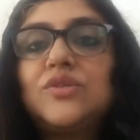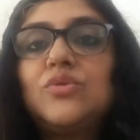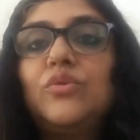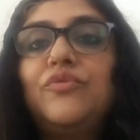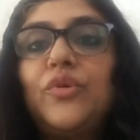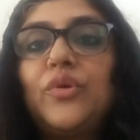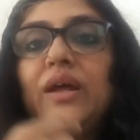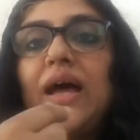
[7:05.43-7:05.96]

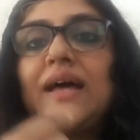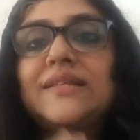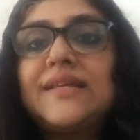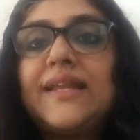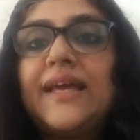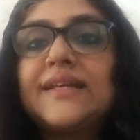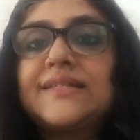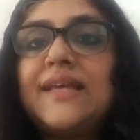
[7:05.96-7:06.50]
So for as
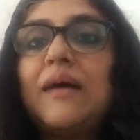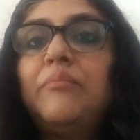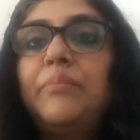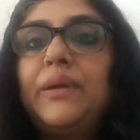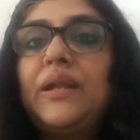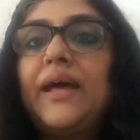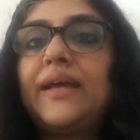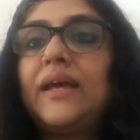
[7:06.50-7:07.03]
an
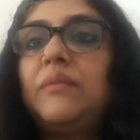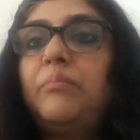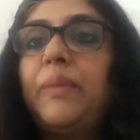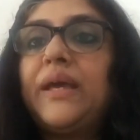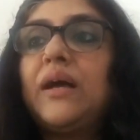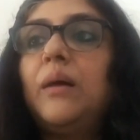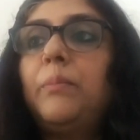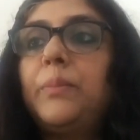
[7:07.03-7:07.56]
example, I can
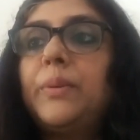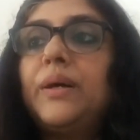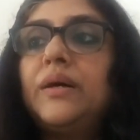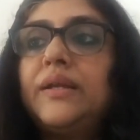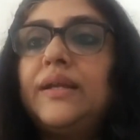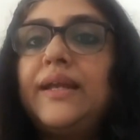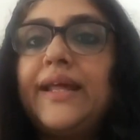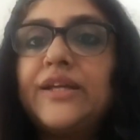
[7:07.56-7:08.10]
pick up
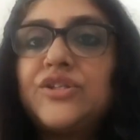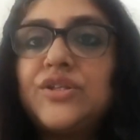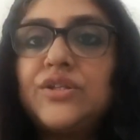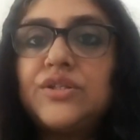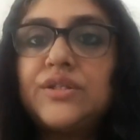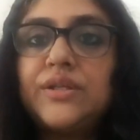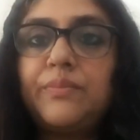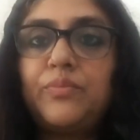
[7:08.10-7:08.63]
a
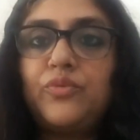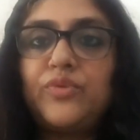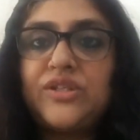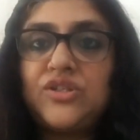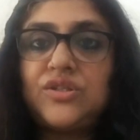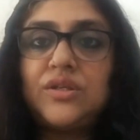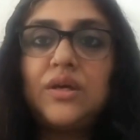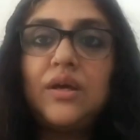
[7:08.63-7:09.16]
relationship
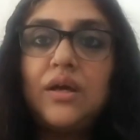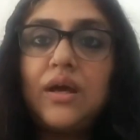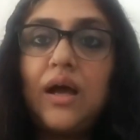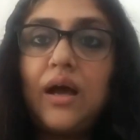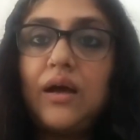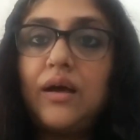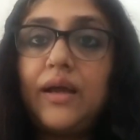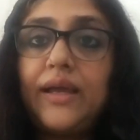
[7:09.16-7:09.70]
which
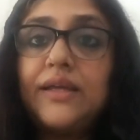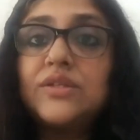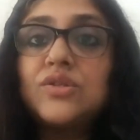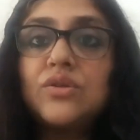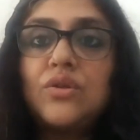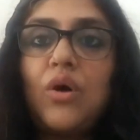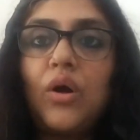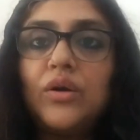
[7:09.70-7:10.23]
is
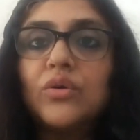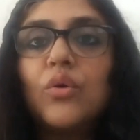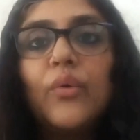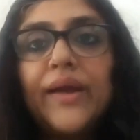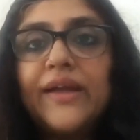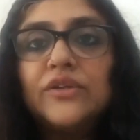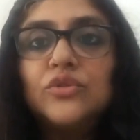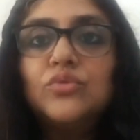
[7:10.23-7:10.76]
not
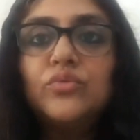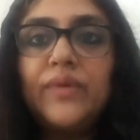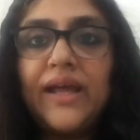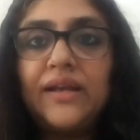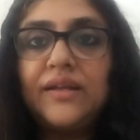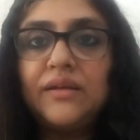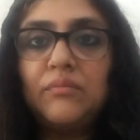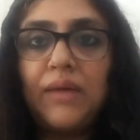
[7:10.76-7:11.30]
going too
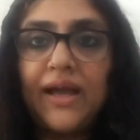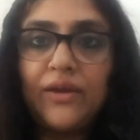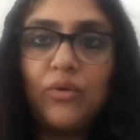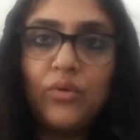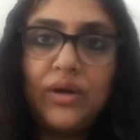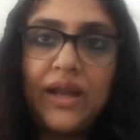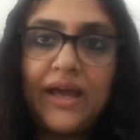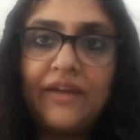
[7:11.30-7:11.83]
well in my
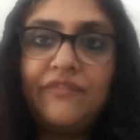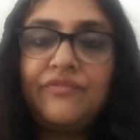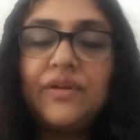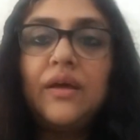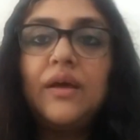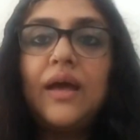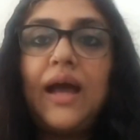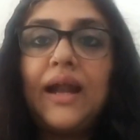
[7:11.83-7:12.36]
own life,
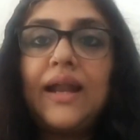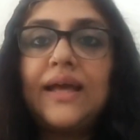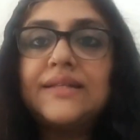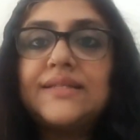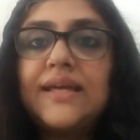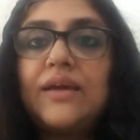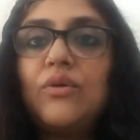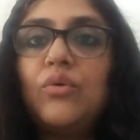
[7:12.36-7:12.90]
and
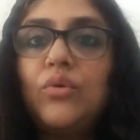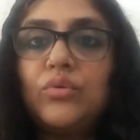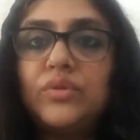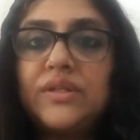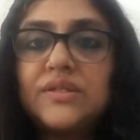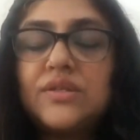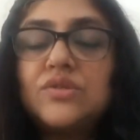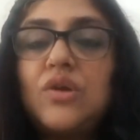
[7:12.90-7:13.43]
I say,
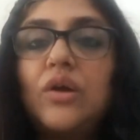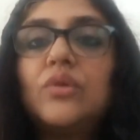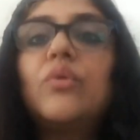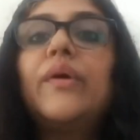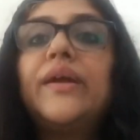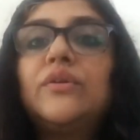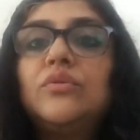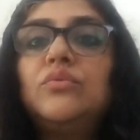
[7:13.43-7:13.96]
oh, this is not
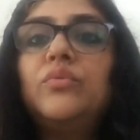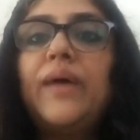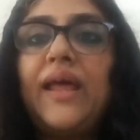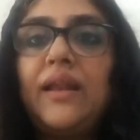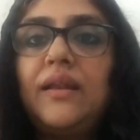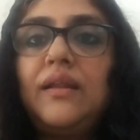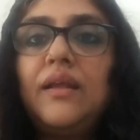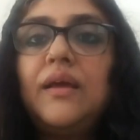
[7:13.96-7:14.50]
going too
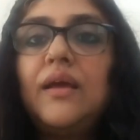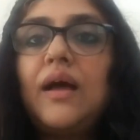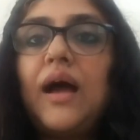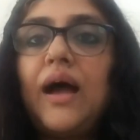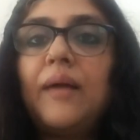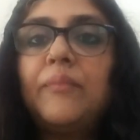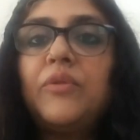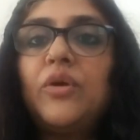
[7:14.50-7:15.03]
well,
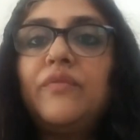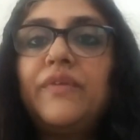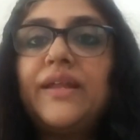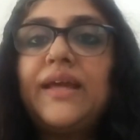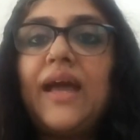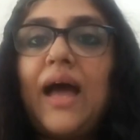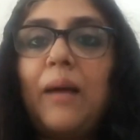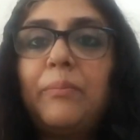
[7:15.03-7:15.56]
I'm not
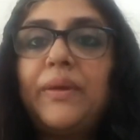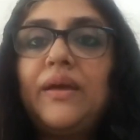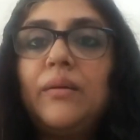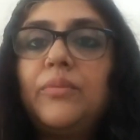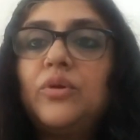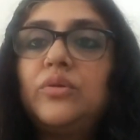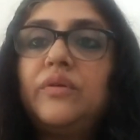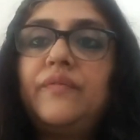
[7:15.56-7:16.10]
very happy
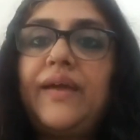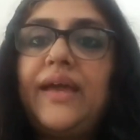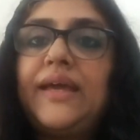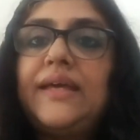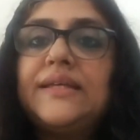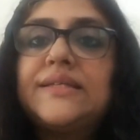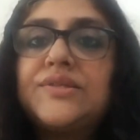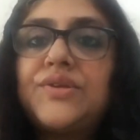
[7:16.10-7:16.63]
about the way
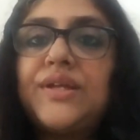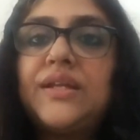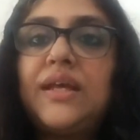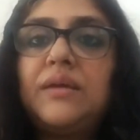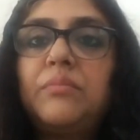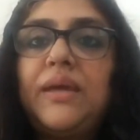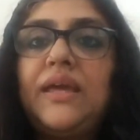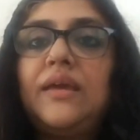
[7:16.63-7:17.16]
he's
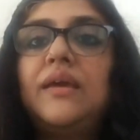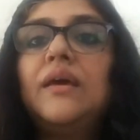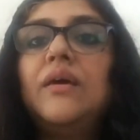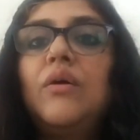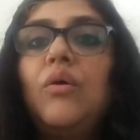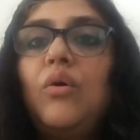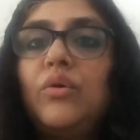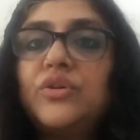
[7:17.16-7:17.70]
treating me
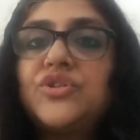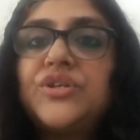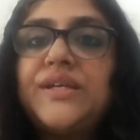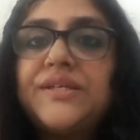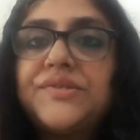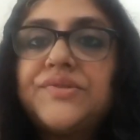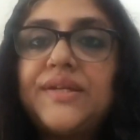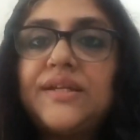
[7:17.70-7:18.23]
or
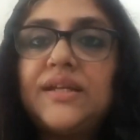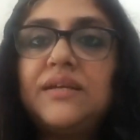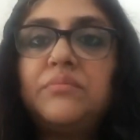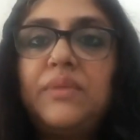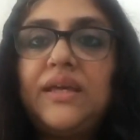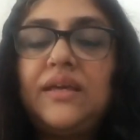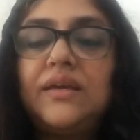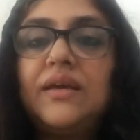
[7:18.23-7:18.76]
she's
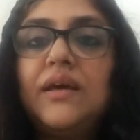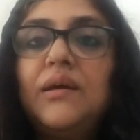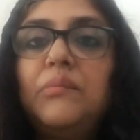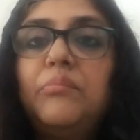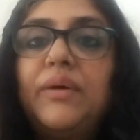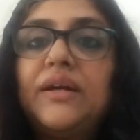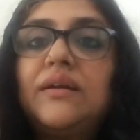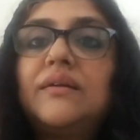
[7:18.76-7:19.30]
treating me,
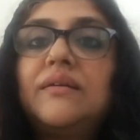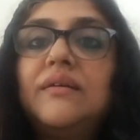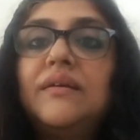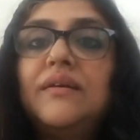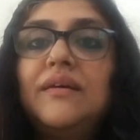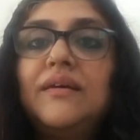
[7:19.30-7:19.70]
but